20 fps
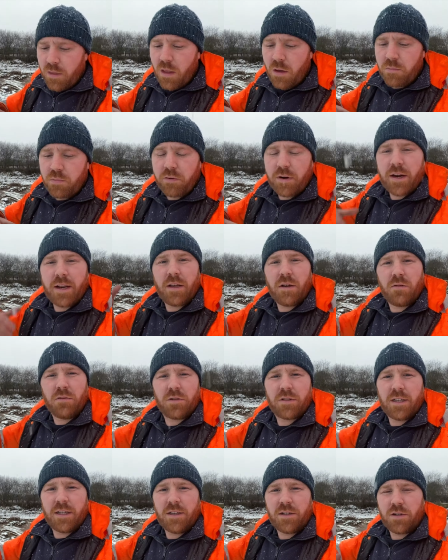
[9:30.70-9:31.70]

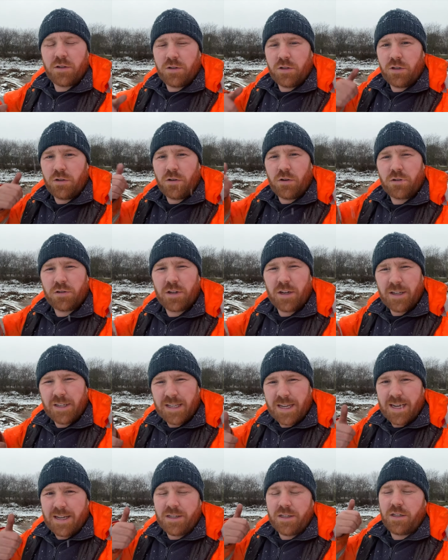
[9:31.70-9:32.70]
Perennials, things such as your oxeye
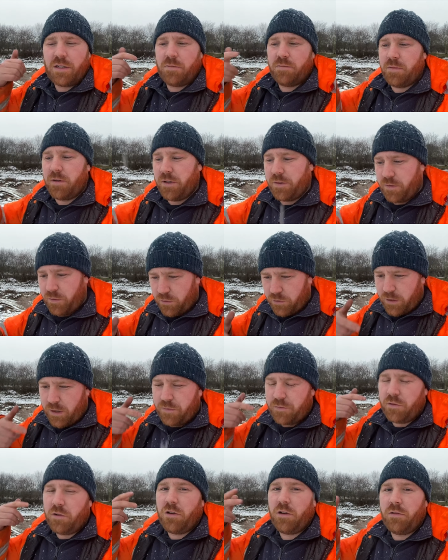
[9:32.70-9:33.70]
daisies, your bird's foot
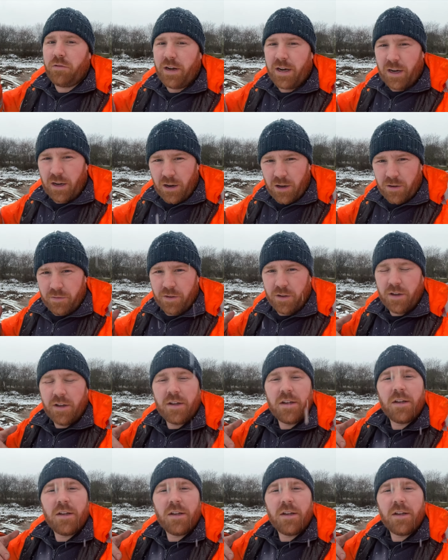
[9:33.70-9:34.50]
trefoil, your red clover,